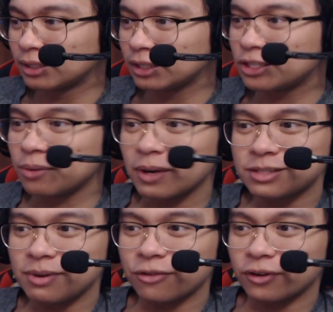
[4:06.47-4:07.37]
She must
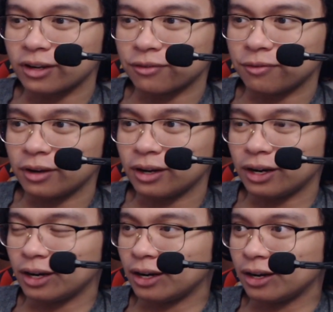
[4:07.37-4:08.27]
be a friend
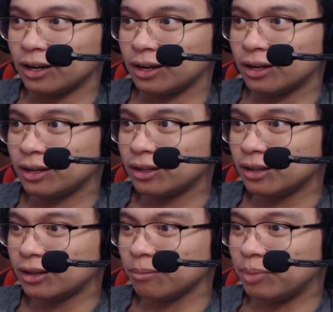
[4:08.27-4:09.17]
of
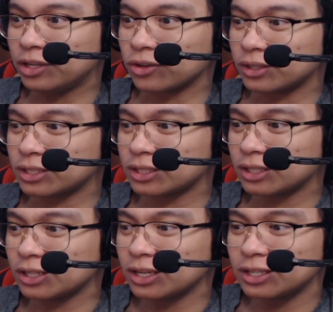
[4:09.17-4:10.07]
Beatrice.
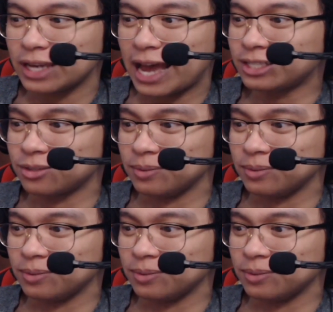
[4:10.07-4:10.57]
She has to